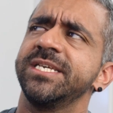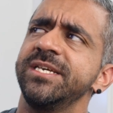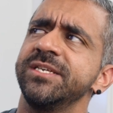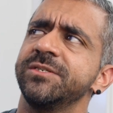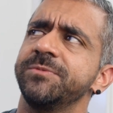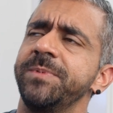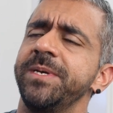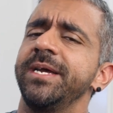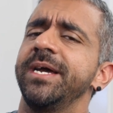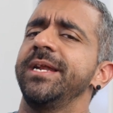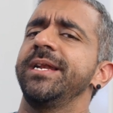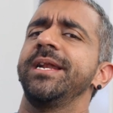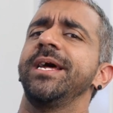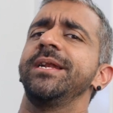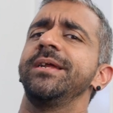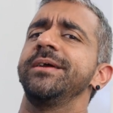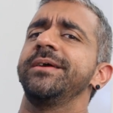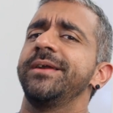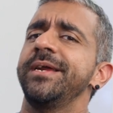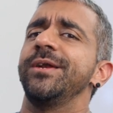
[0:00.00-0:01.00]
gives me
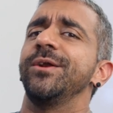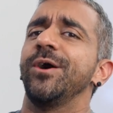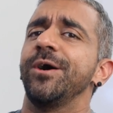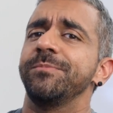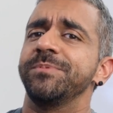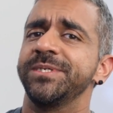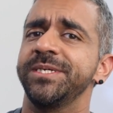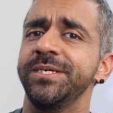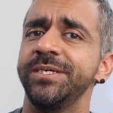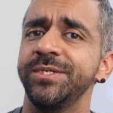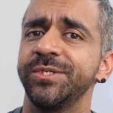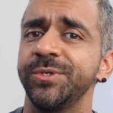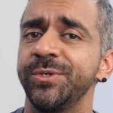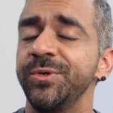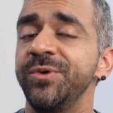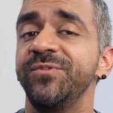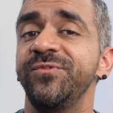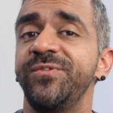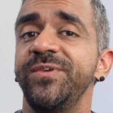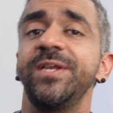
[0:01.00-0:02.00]
another great option to
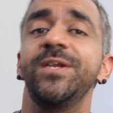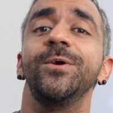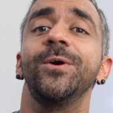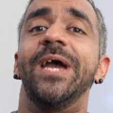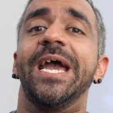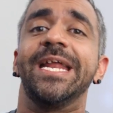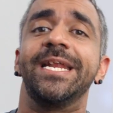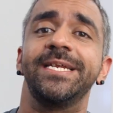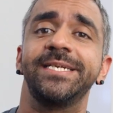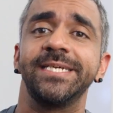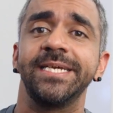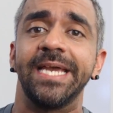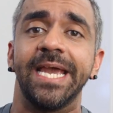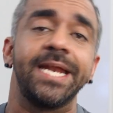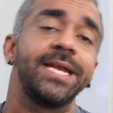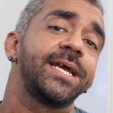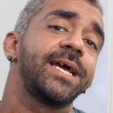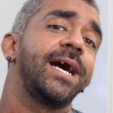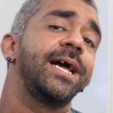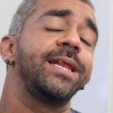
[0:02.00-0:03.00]
do video editing
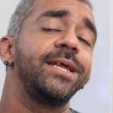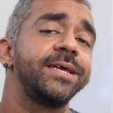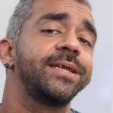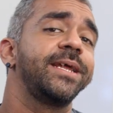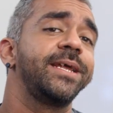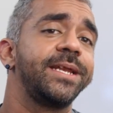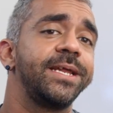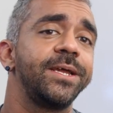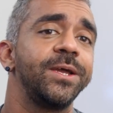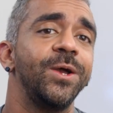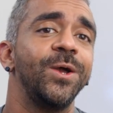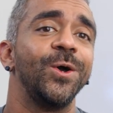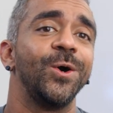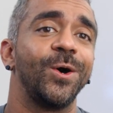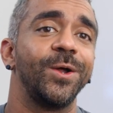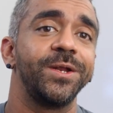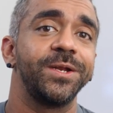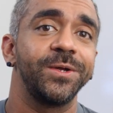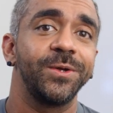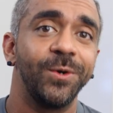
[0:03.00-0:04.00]
and color grading
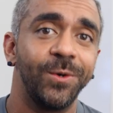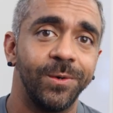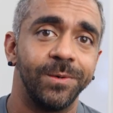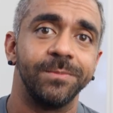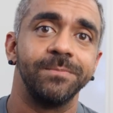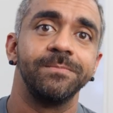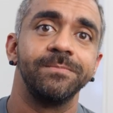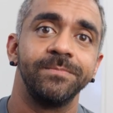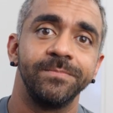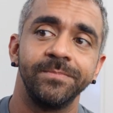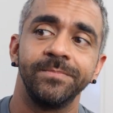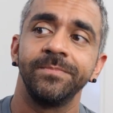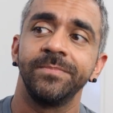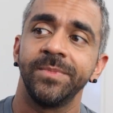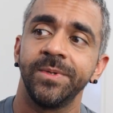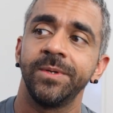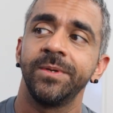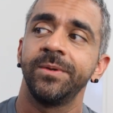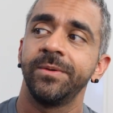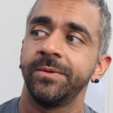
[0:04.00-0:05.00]
on the go,
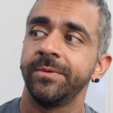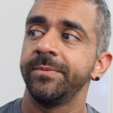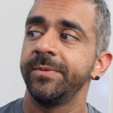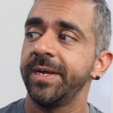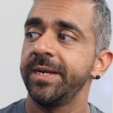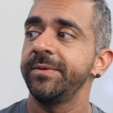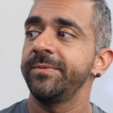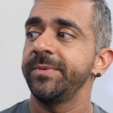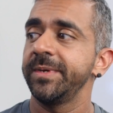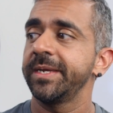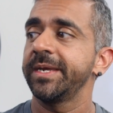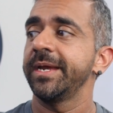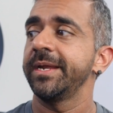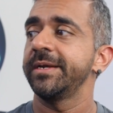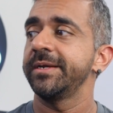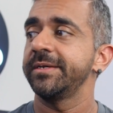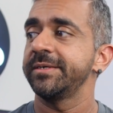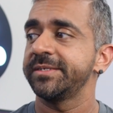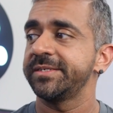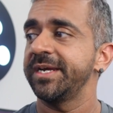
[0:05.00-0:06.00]
when we
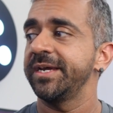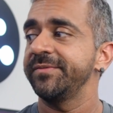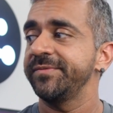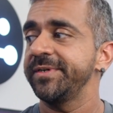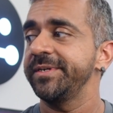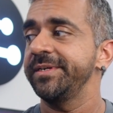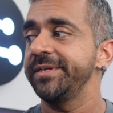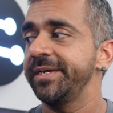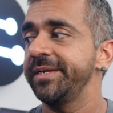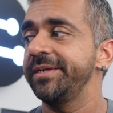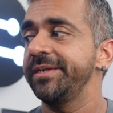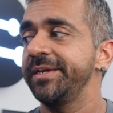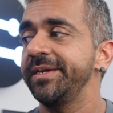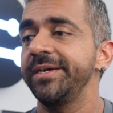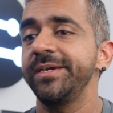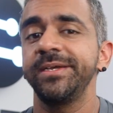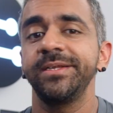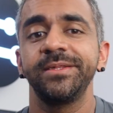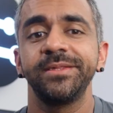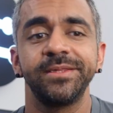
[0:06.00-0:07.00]
can travel in
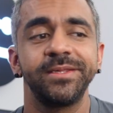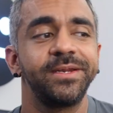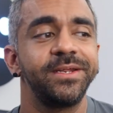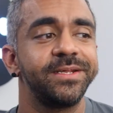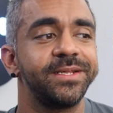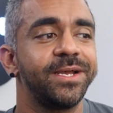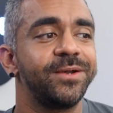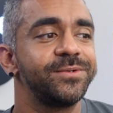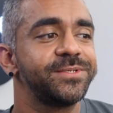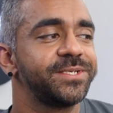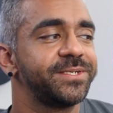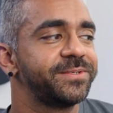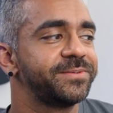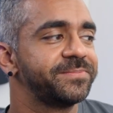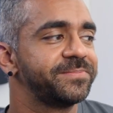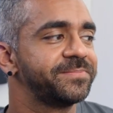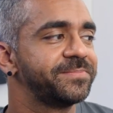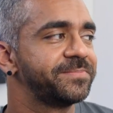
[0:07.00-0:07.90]
year three thousand.